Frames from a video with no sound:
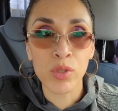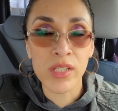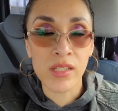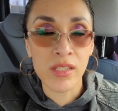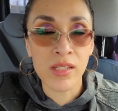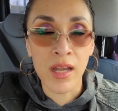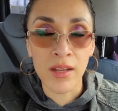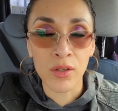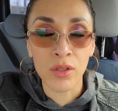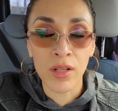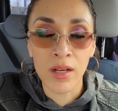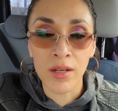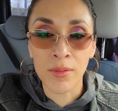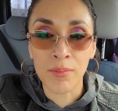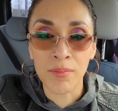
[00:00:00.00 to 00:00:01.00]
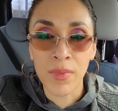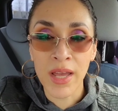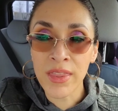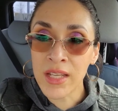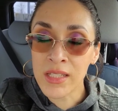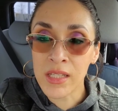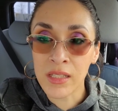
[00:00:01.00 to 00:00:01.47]
what's the style? Um,
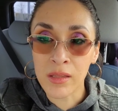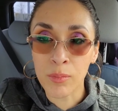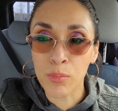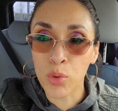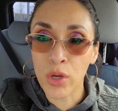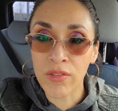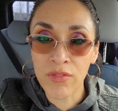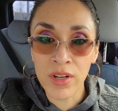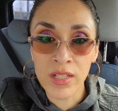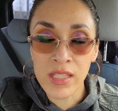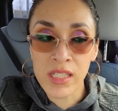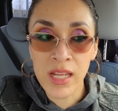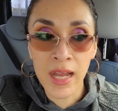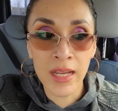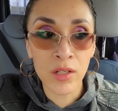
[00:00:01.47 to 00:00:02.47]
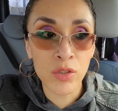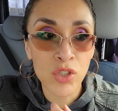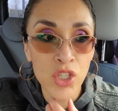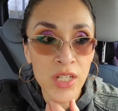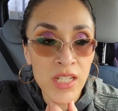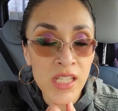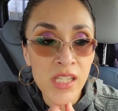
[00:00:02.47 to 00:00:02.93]
I think it's like the boyfriend style
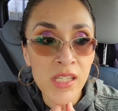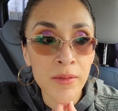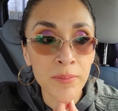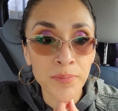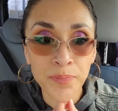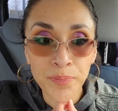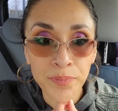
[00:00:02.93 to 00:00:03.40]
jeans